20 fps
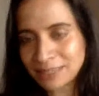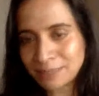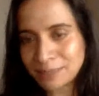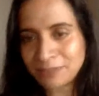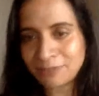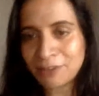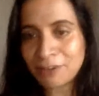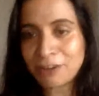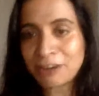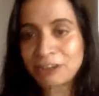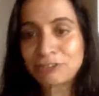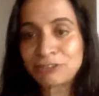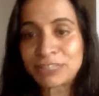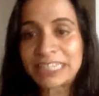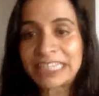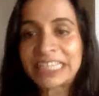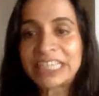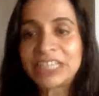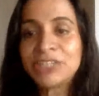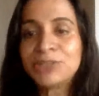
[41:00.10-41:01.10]
as being very
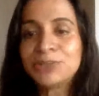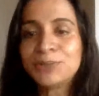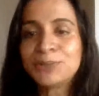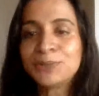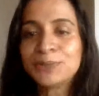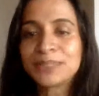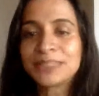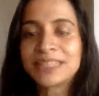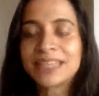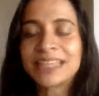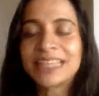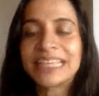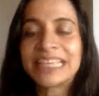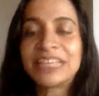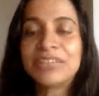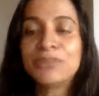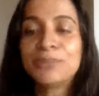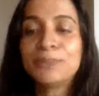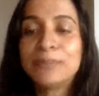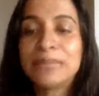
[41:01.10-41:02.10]
interesting. Can you,
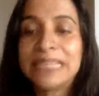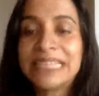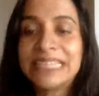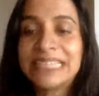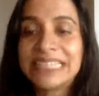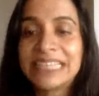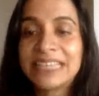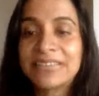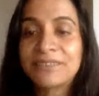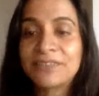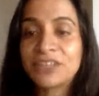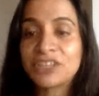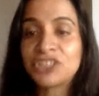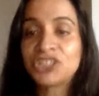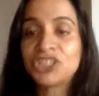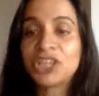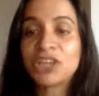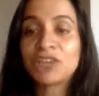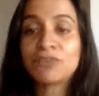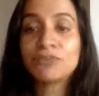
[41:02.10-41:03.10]
Sadiah, can you please give a
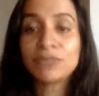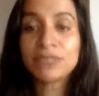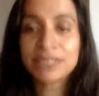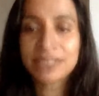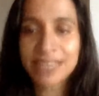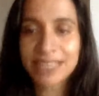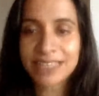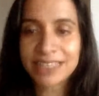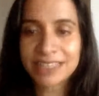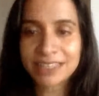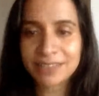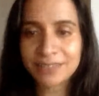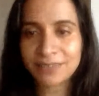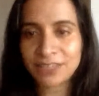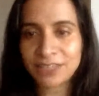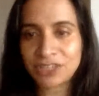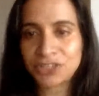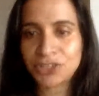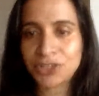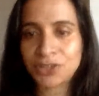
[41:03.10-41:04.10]
general sense
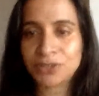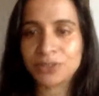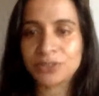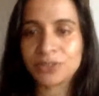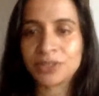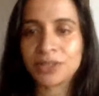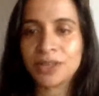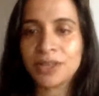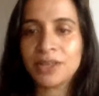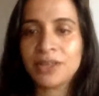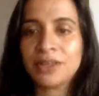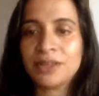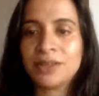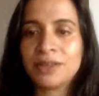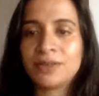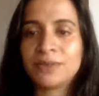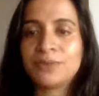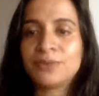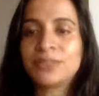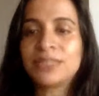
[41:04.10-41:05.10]
of these shows?
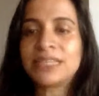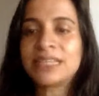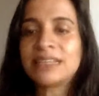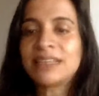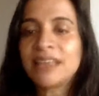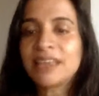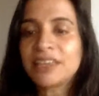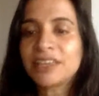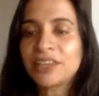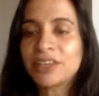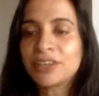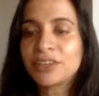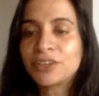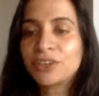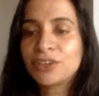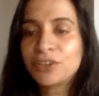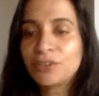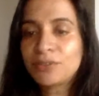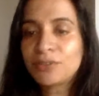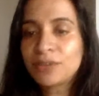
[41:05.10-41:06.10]
Was it like a
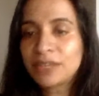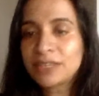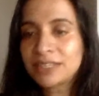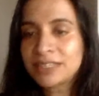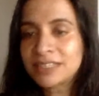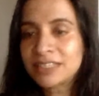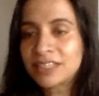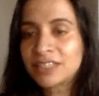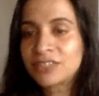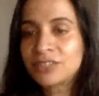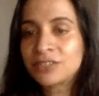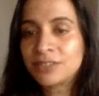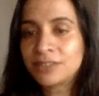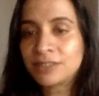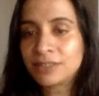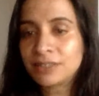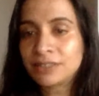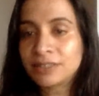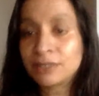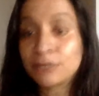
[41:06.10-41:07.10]
curious,
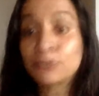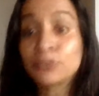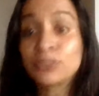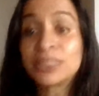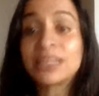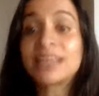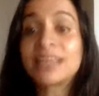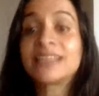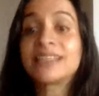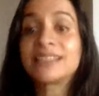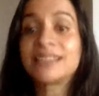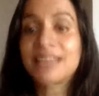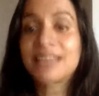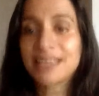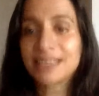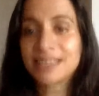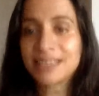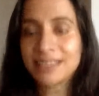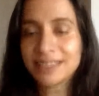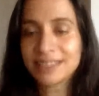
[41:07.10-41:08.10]
was it like a
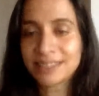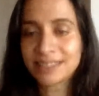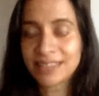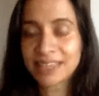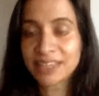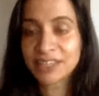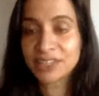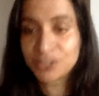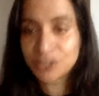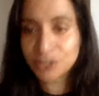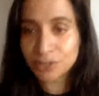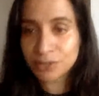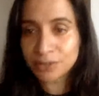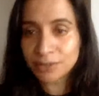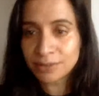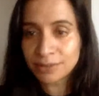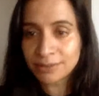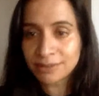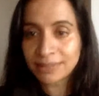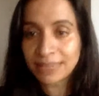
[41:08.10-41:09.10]
circus, like a
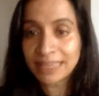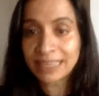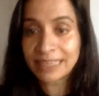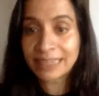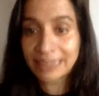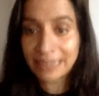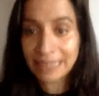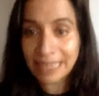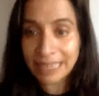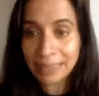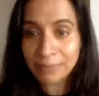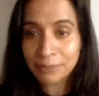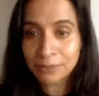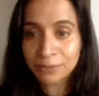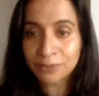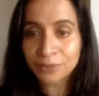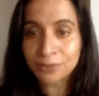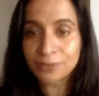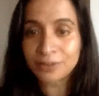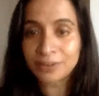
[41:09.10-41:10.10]
zoo, like a
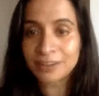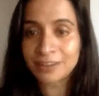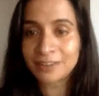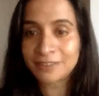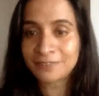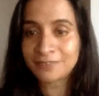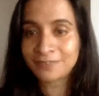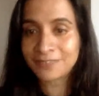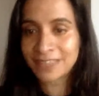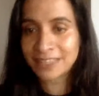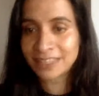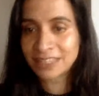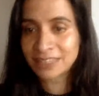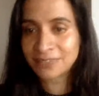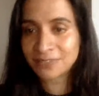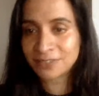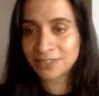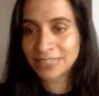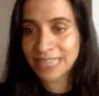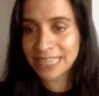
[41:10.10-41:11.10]
lab or a
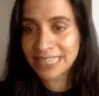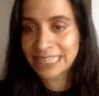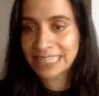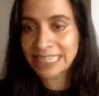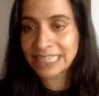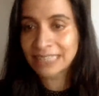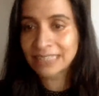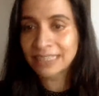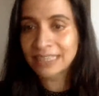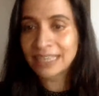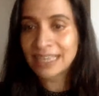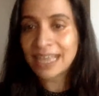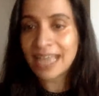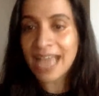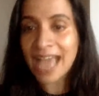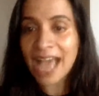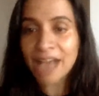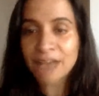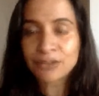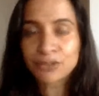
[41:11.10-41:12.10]
festival setting,
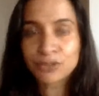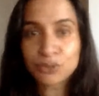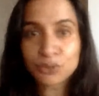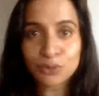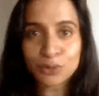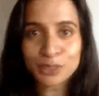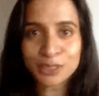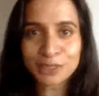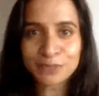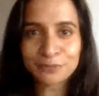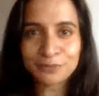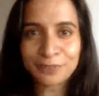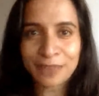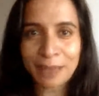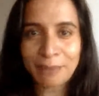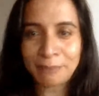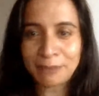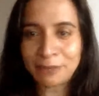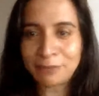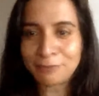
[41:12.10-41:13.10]
outdoors and
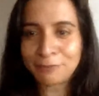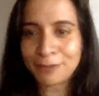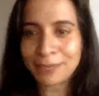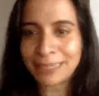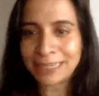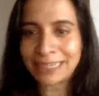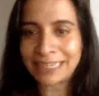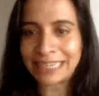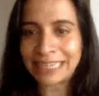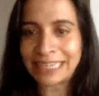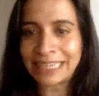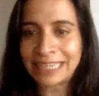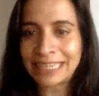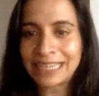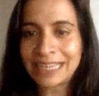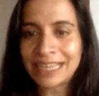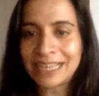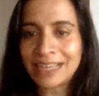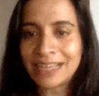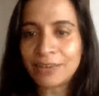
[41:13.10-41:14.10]
family friendly?
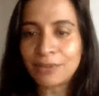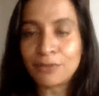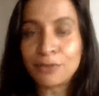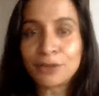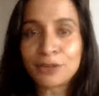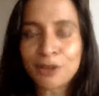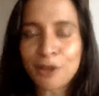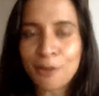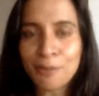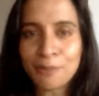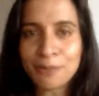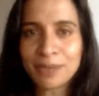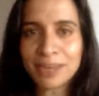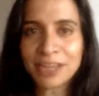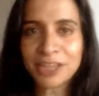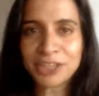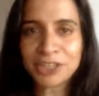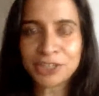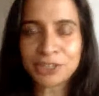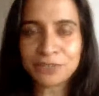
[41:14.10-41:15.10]
or a
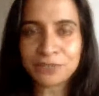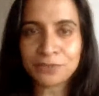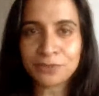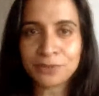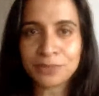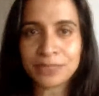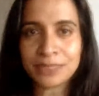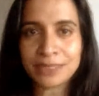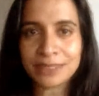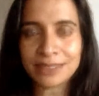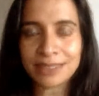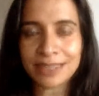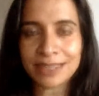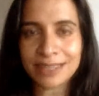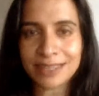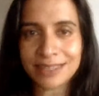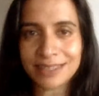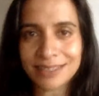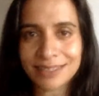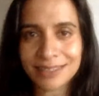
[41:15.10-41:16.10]
combination of all these
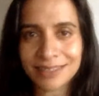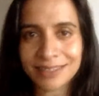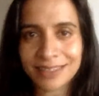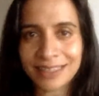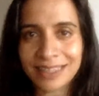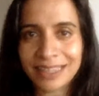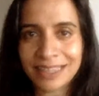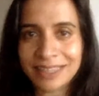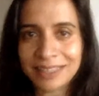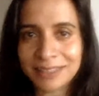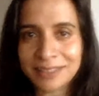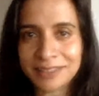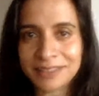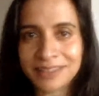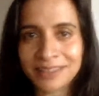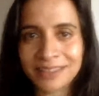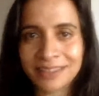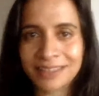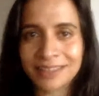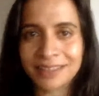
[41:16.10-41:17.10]
things. I think
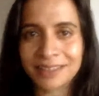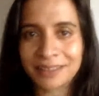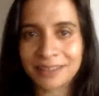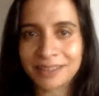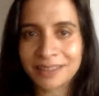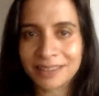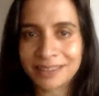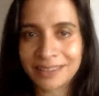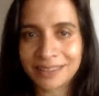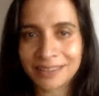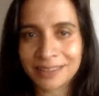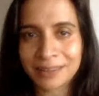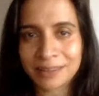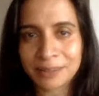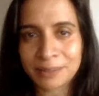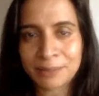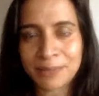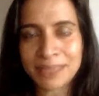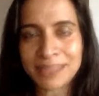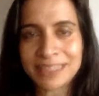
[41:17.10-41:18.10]
uh,
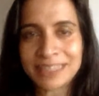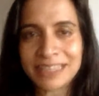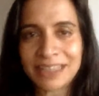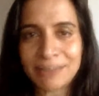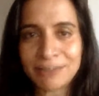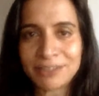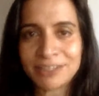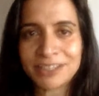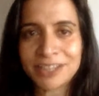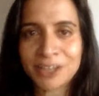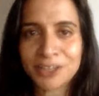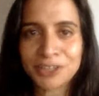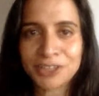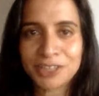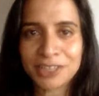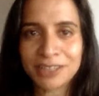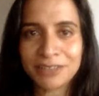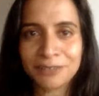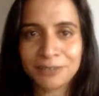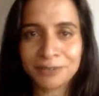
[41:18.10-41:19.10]
the person there is
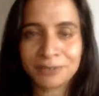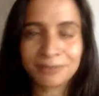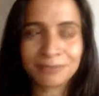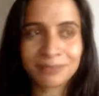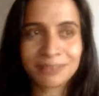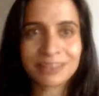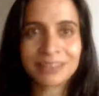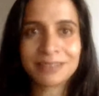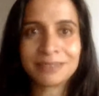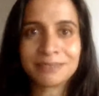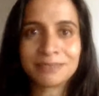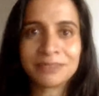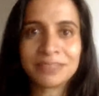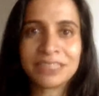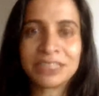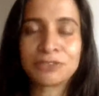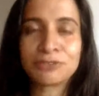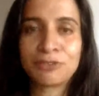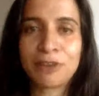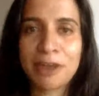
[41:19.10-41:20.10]
touching on
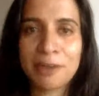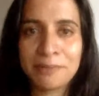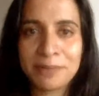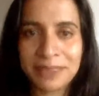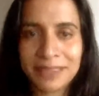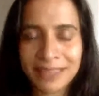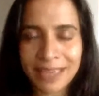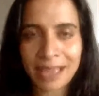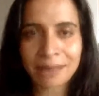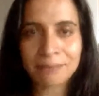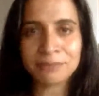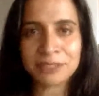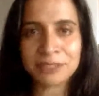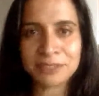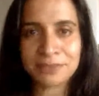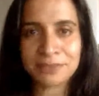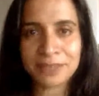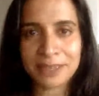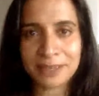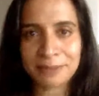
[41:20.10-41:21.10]
describing the
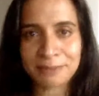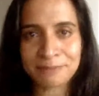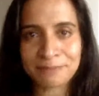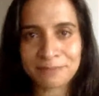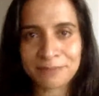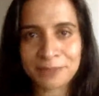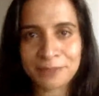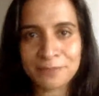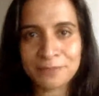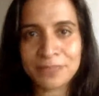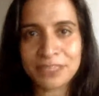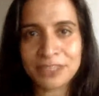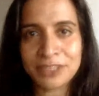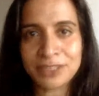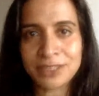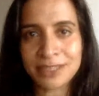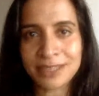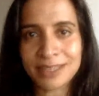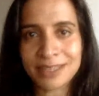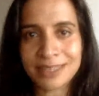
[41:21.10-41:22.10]
atmosphere of
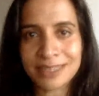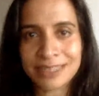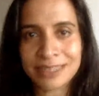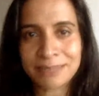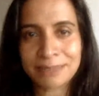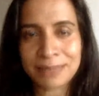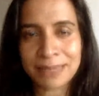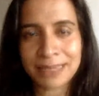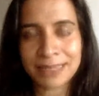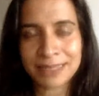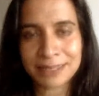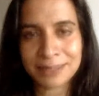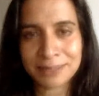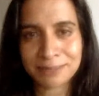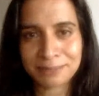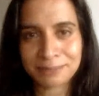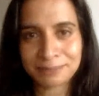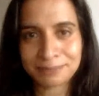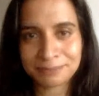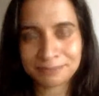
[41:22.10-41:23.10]
these displays.
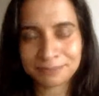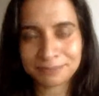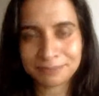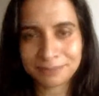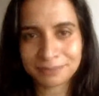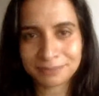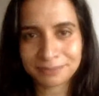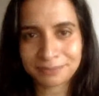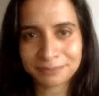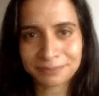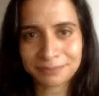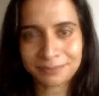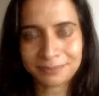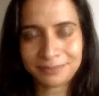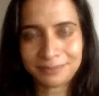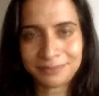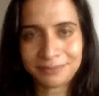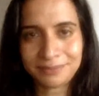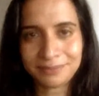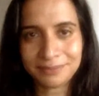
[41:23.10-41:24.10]

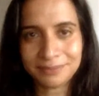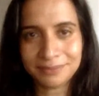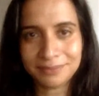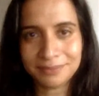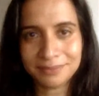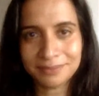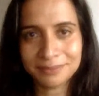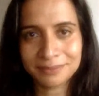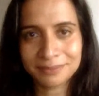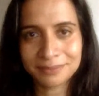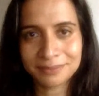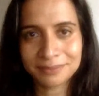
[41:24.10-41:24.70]
So it really